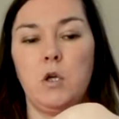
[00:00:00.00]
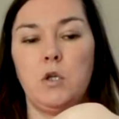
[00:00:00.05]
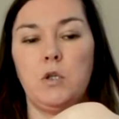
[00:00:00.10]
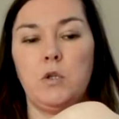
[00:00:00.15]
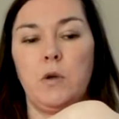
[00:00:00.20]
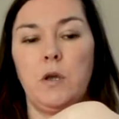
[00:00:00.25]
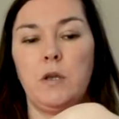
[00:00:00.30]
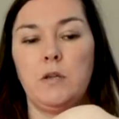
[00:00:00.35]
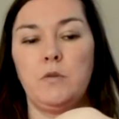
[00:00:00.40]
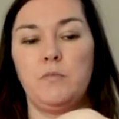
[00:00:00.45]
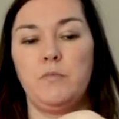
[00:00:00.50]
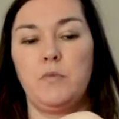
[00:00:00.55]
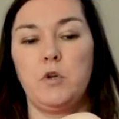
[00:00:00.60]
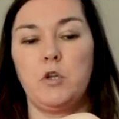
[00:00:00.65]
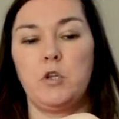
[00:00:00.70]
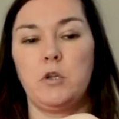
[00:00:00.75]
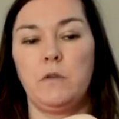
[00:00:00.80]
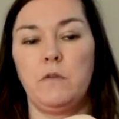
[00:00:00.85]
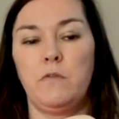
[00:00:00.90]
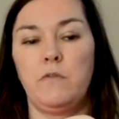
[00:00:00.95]
So you're going to
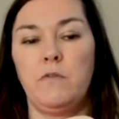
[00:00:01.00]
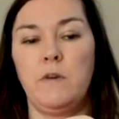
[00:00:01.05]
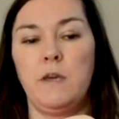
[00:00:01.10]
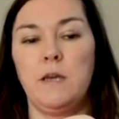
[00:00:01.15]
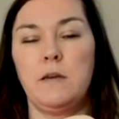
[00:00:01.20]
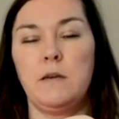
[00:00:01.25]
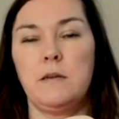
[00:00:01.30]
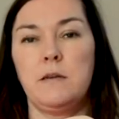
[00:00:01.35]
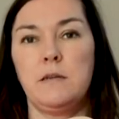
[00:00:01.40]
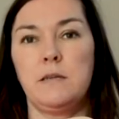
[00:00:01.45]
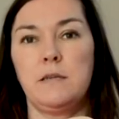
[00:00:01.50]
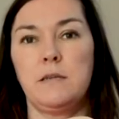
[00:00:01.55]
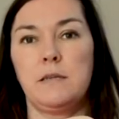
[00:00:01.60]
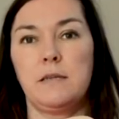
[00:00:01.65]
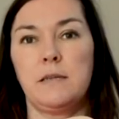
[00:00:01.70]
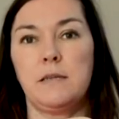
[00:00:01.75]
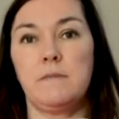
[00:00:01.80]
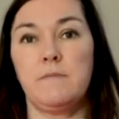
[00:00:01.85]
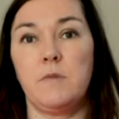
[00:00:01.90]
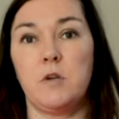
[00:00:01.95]
push on the
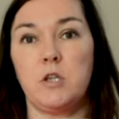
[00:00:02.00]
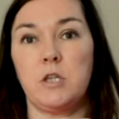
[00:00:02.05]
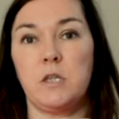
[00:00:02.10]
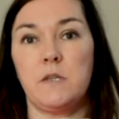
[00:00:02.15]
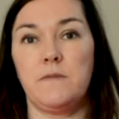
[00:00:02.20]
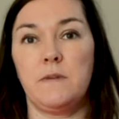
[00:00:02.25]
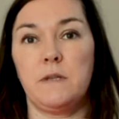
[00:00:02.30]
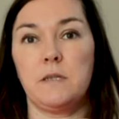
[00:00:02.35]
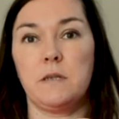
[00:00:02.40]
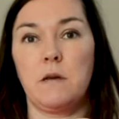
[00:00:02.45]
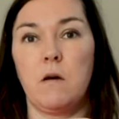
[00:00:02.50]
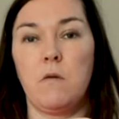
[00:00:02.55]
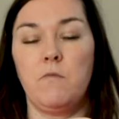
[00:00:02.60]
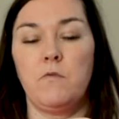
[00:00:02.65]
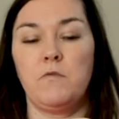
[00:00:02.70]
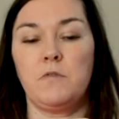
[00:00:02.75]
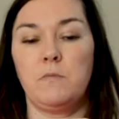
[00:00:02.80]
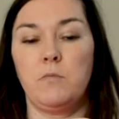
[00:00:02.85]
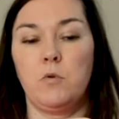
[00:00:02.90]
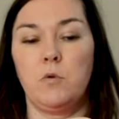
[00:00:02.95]
fingers as much as feels
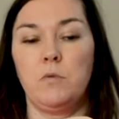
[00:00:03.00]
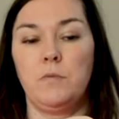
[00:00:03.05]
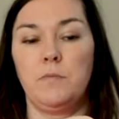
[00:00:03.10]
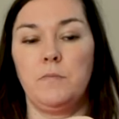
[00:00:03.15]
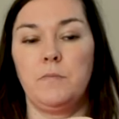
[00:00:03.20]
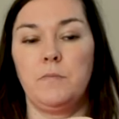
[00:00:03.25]
comfortable.